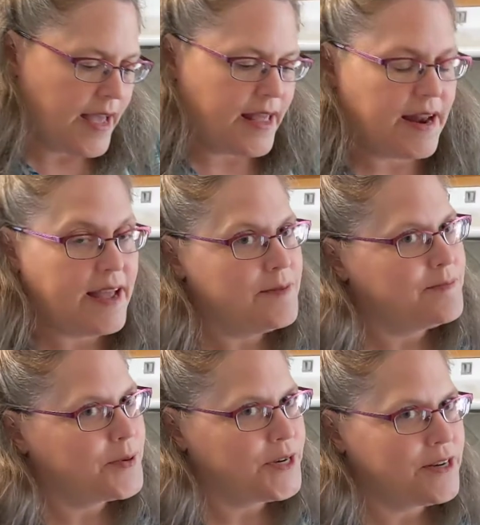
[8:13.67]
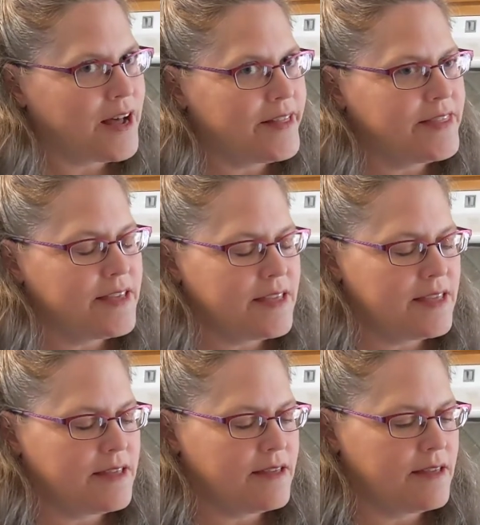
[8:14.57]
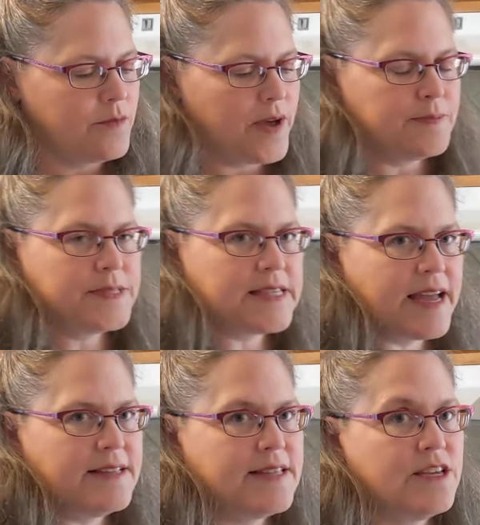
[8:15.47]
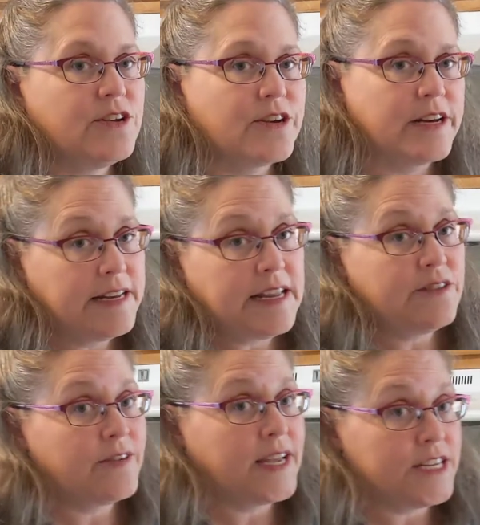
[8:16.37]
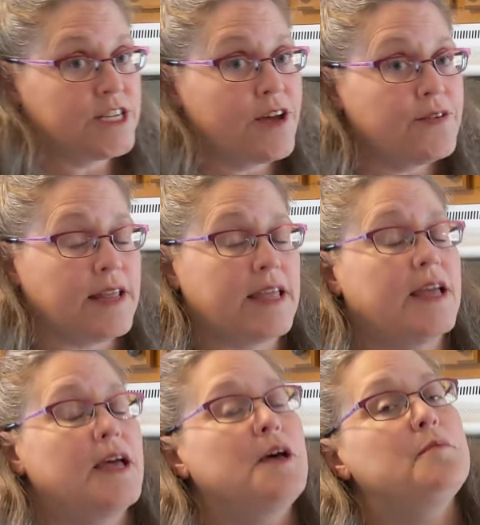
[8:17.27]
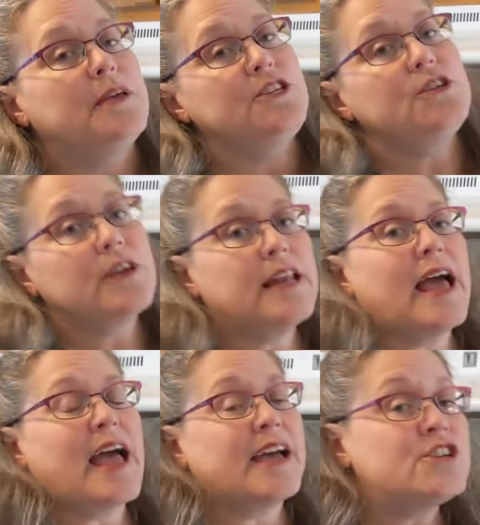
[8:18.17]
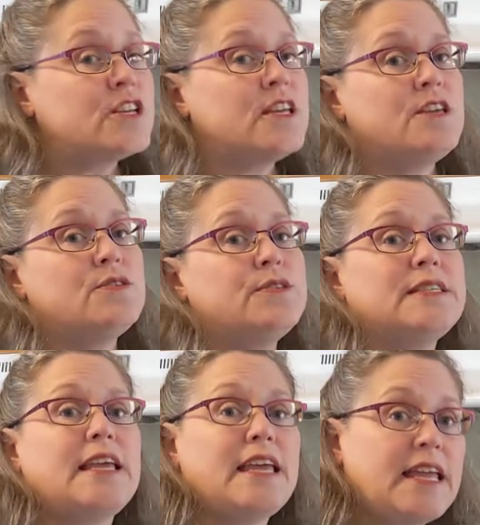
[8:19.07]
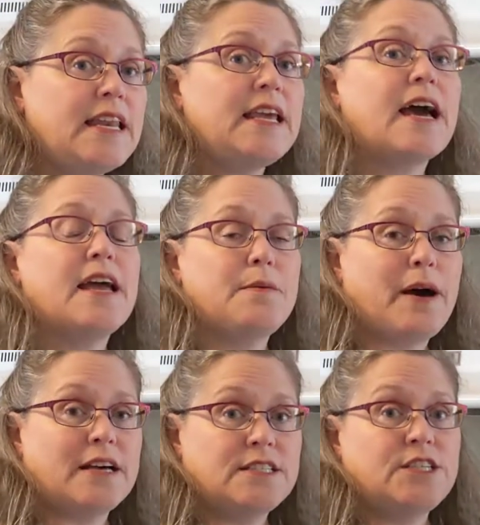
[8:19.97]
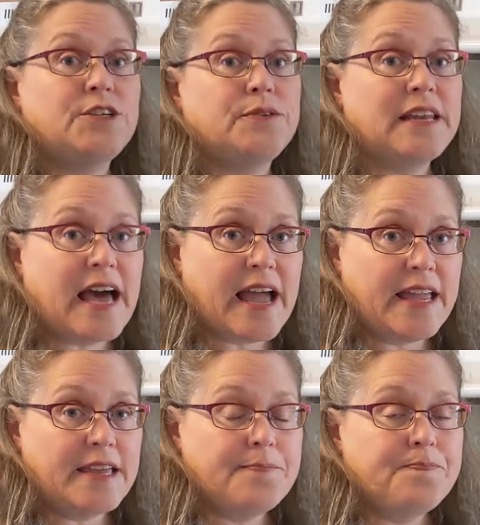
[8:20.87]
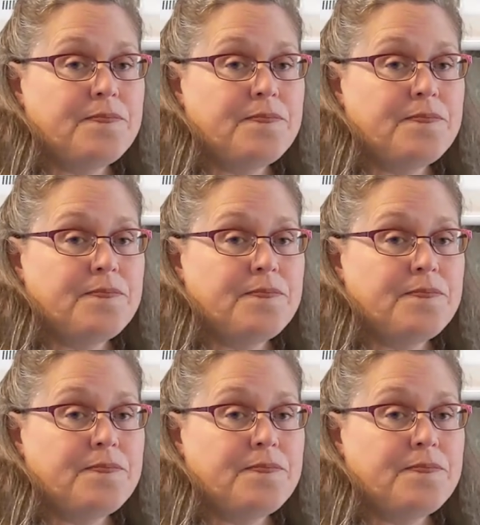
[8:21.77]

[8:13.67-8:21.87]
And I put it on the website that you're going to need rigatoni. But you can actually use any kind of pasta you'd like.